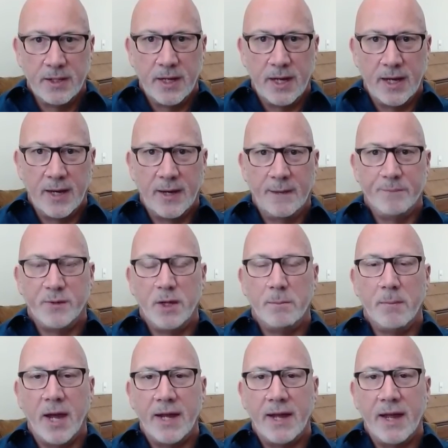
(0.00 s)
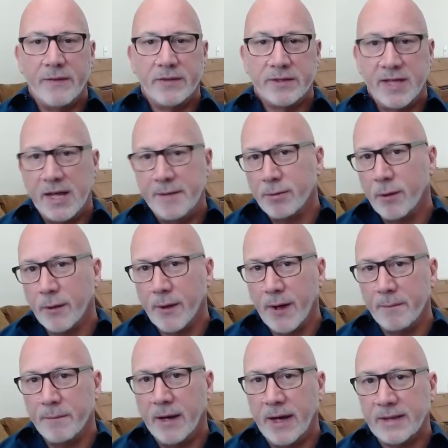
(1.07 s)
You might have a day
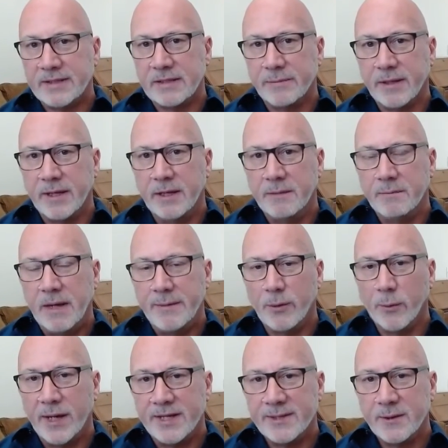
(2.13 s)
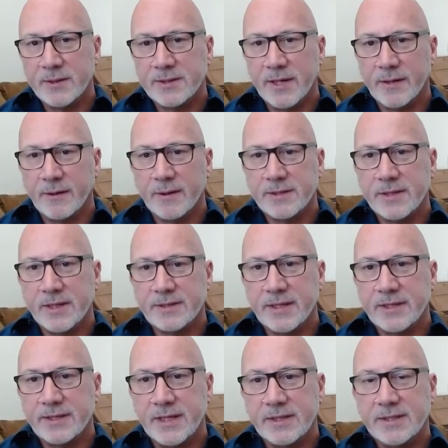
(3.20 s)
program possibly. Maybe regional center is
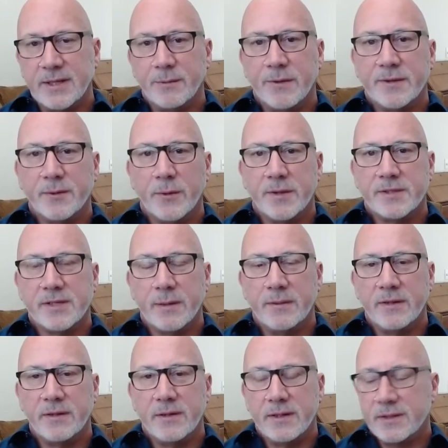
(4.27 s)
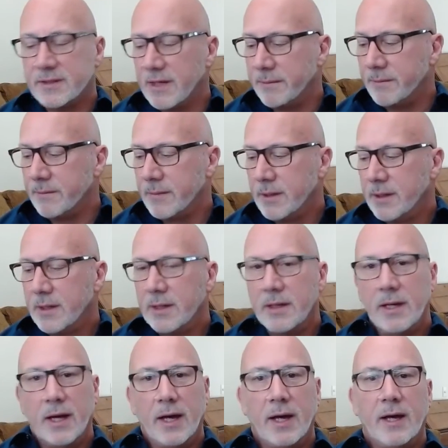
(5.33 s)
assisting with some
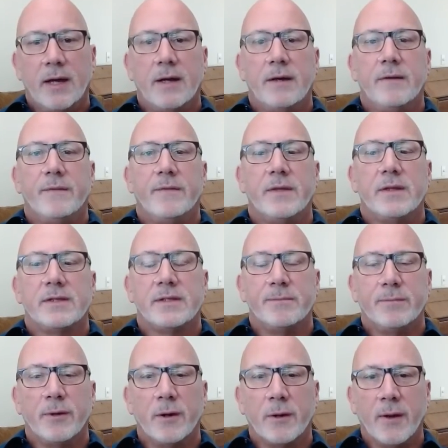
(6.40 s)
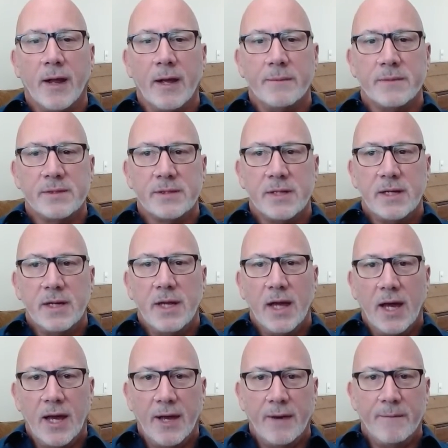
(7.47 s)
programs.
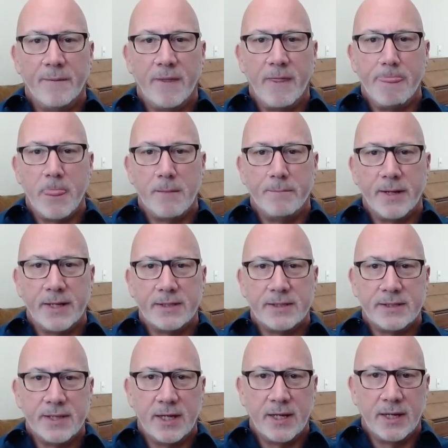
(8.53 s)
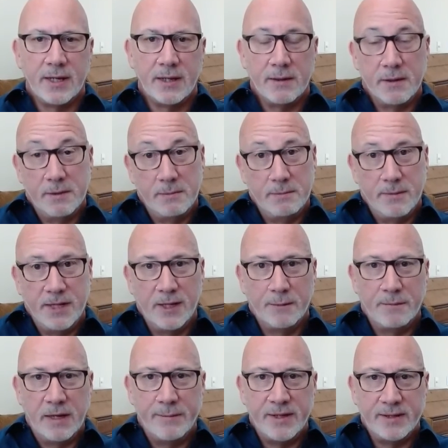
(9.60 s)
But
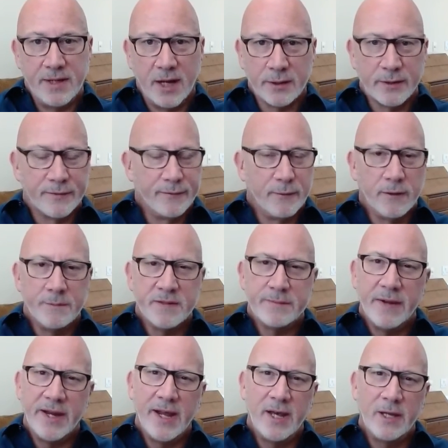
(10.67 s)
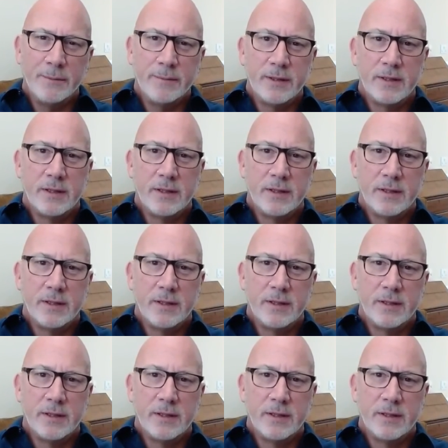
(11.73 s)
maybe doctor forms might help.